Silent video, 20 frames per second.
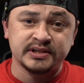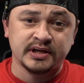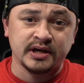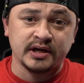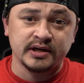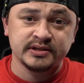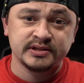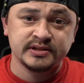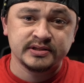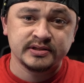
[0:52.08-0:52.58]

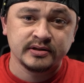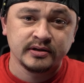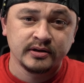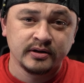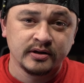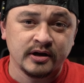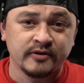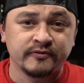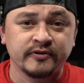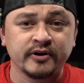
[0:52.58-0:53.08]
case,
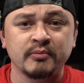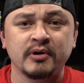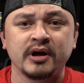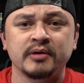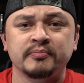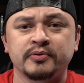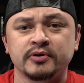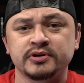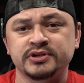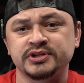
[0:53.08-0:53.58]
a friend of mine
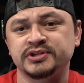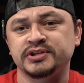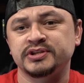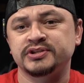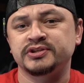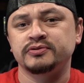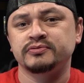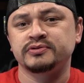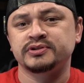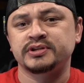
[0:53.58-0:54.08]
purchased this
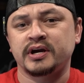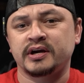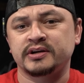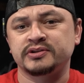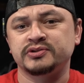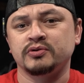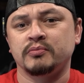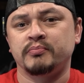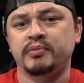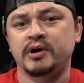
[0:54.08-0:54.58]
used
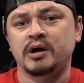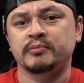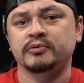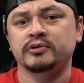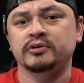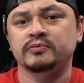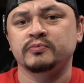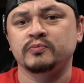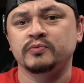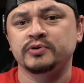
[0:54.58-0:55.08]
axial
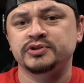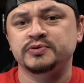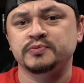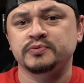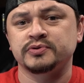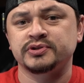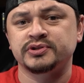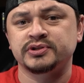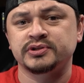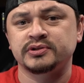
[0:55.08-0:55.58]
bomber, which
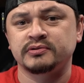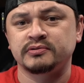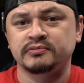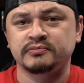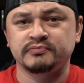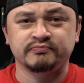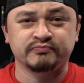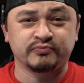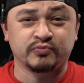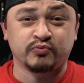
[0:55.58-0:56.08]
was
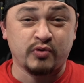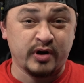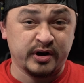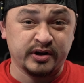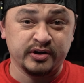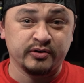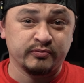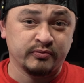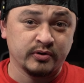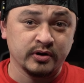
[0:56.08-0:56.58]
ready
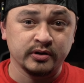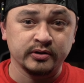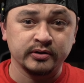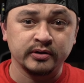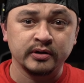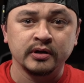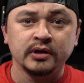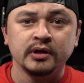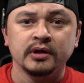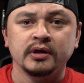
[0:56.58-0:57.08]
to run,
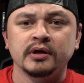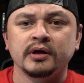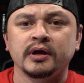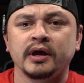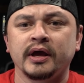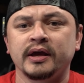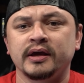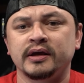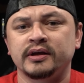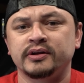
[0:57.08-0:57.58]

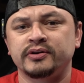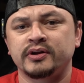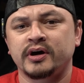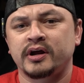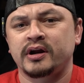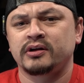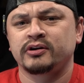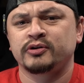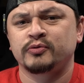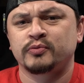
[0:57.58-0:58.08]
and not
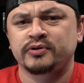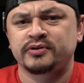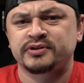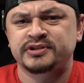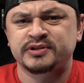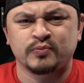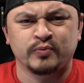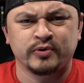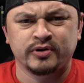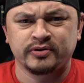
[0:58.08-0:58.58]
only were there
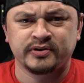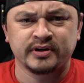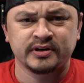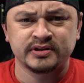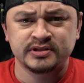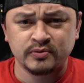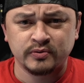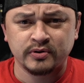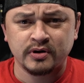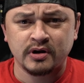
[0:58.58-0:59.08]
some weird things
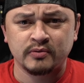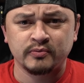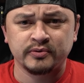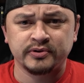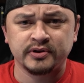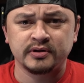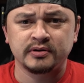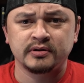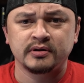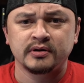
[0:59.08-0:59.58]
going on with
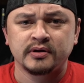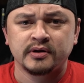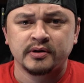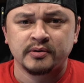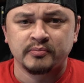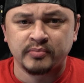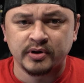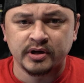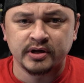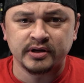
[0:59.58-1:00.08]
it,
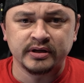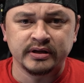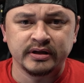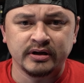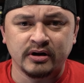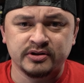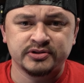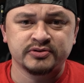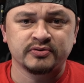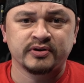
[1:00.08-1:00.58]
but it
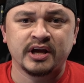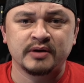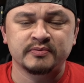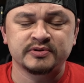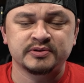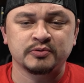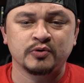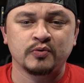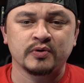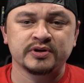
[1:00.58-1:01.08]
also came with
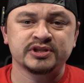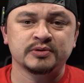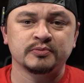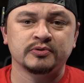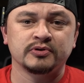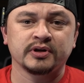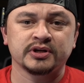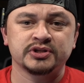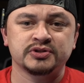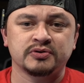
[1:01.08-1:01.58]
some questionable
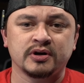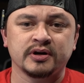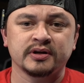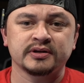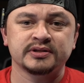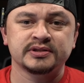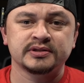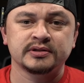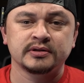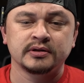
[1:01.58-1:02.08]

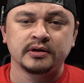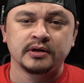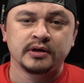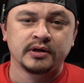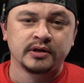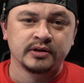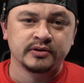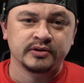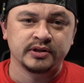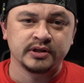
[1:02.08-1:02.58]
electronics.
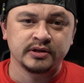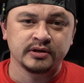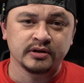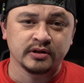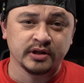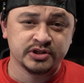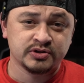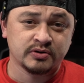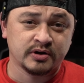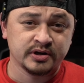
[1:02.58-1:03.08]
The
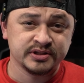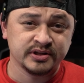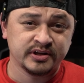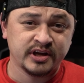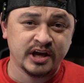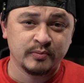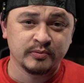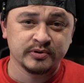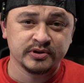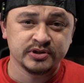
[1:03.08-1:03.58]
electronics that
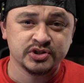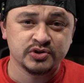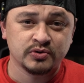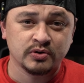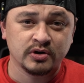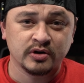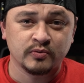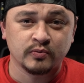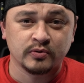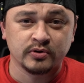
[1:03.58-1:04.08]
came with this
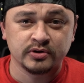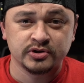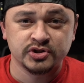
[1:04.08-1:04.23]
truck were a